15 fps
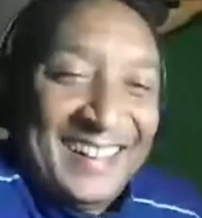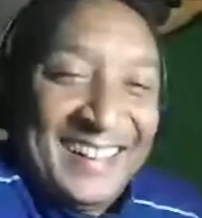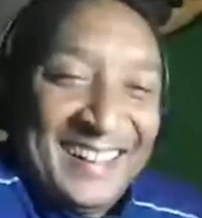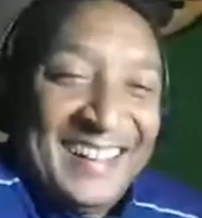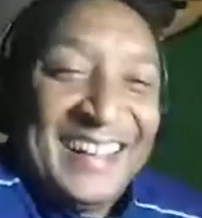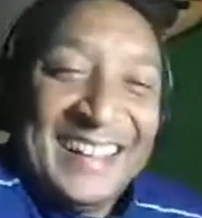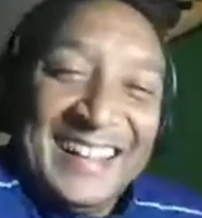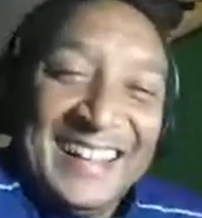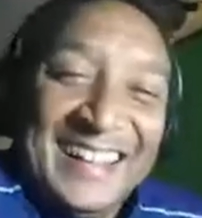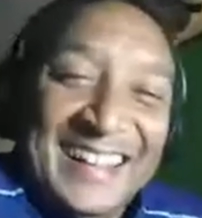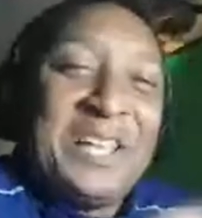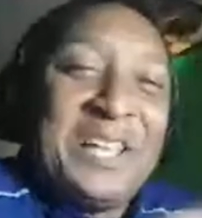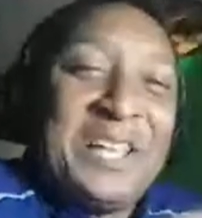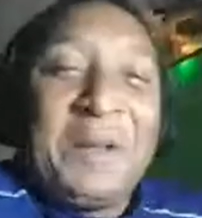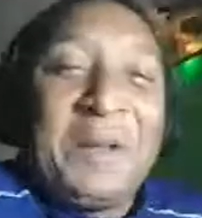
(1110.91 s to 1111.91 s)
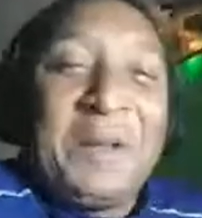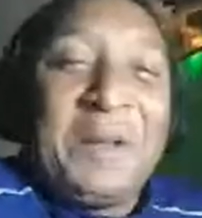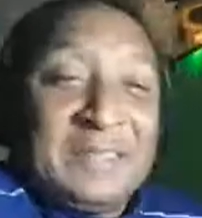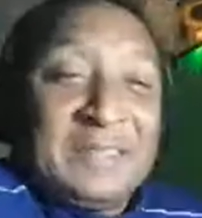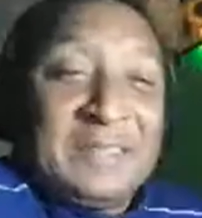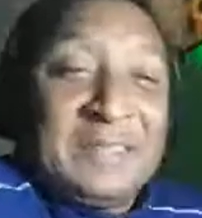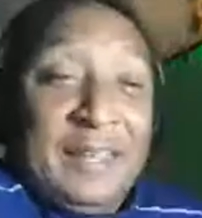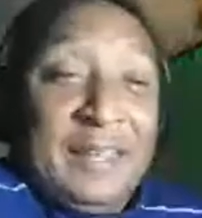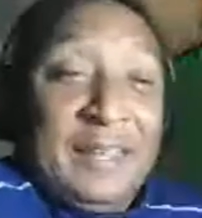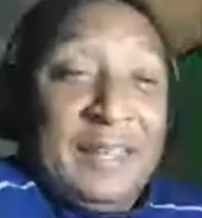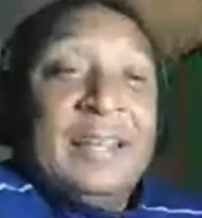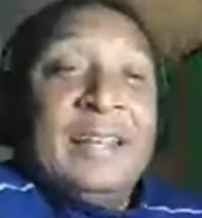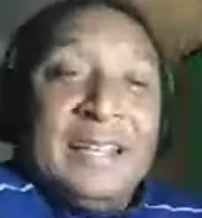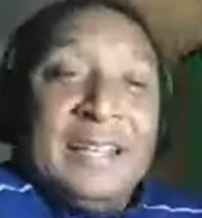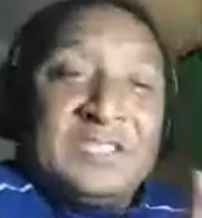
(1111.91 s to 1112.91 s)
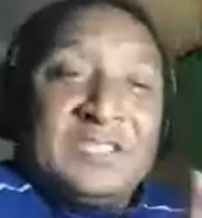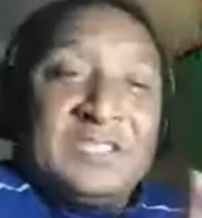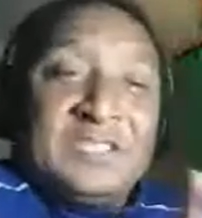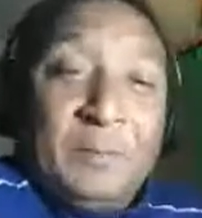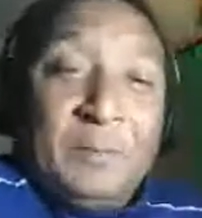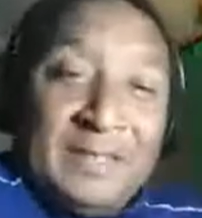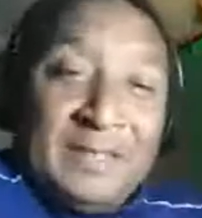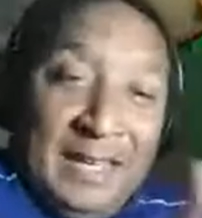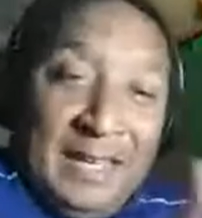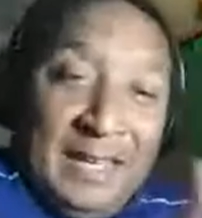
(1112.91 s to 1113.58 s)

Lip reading: Let's talk about that. Let's deal with that.